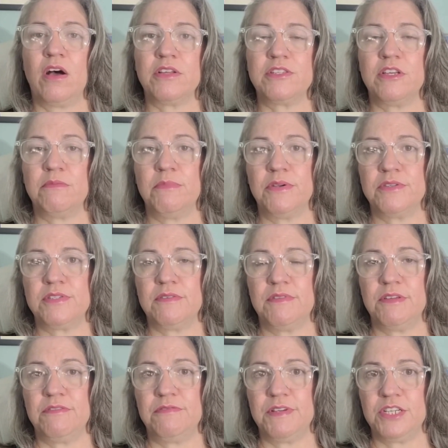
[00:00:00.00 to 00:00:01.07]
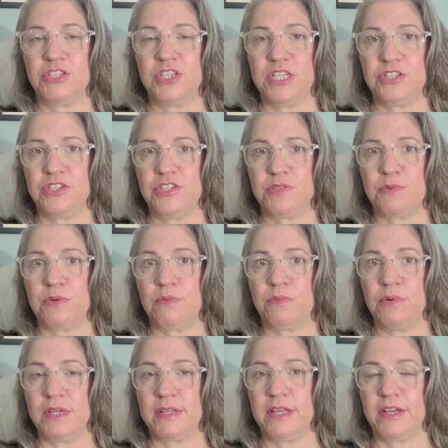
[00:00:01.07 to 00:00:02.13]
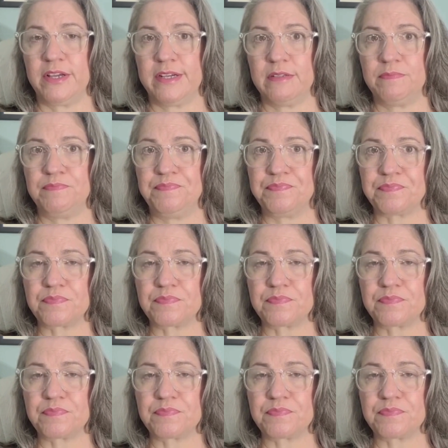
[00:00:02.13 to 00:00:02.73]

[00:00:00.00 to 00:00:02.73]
Also, most of the fish dishes were really good.